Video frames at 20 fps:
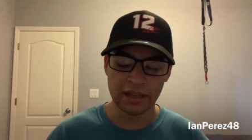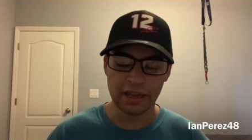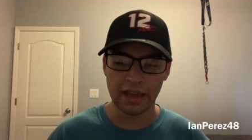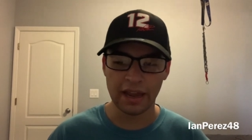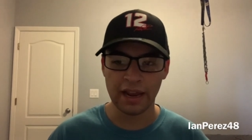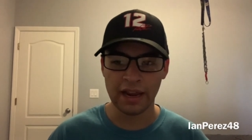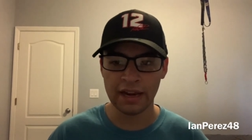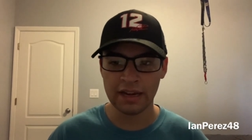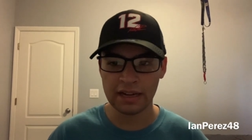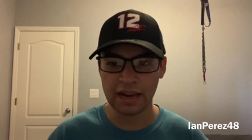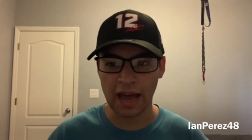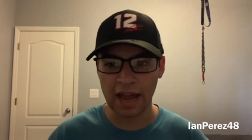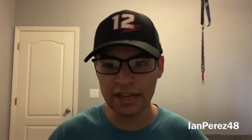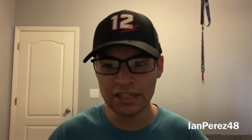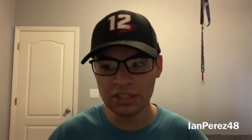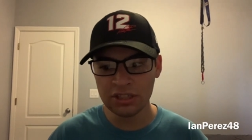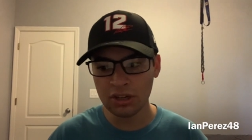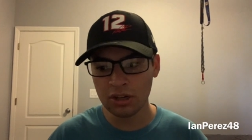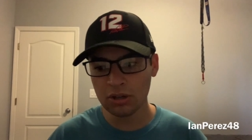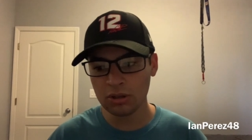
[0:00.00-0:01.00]
And I
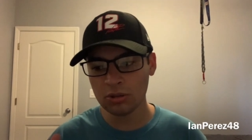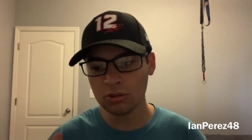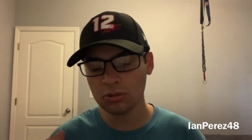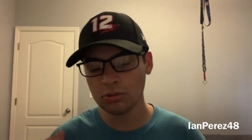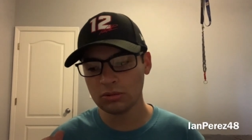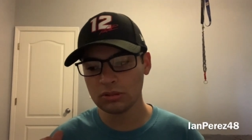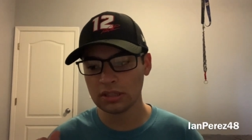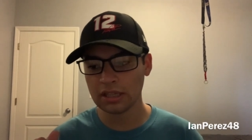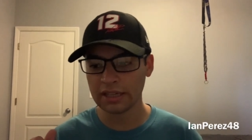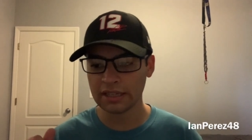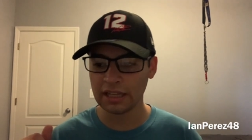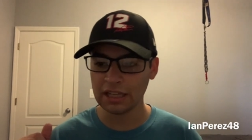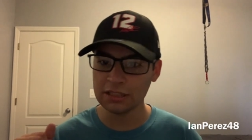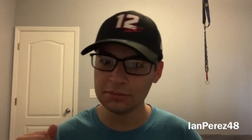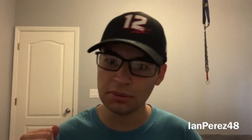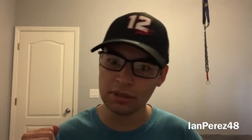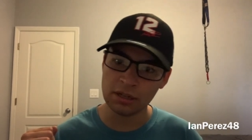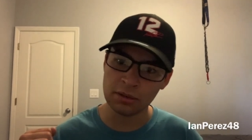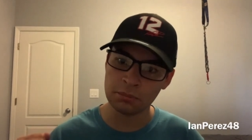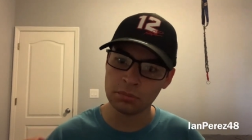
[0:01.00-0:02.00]
know like he's
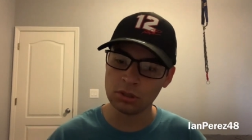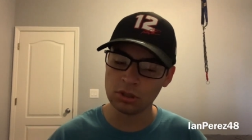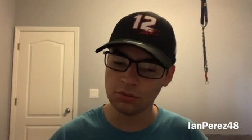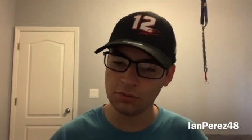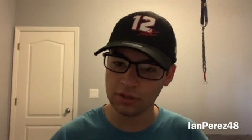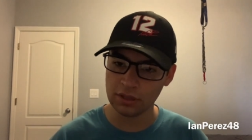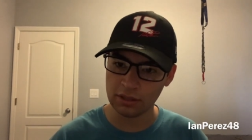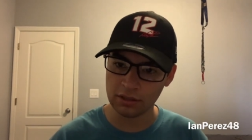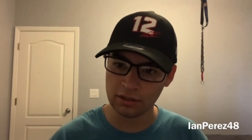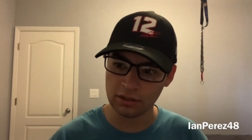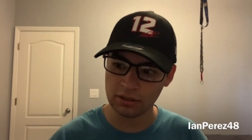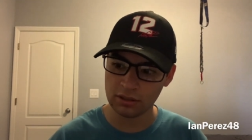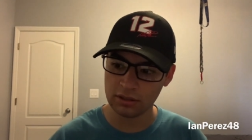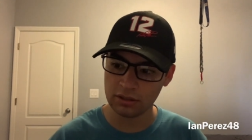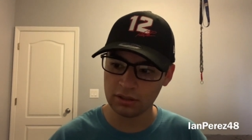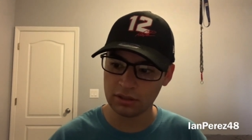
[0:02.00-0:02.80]
been improving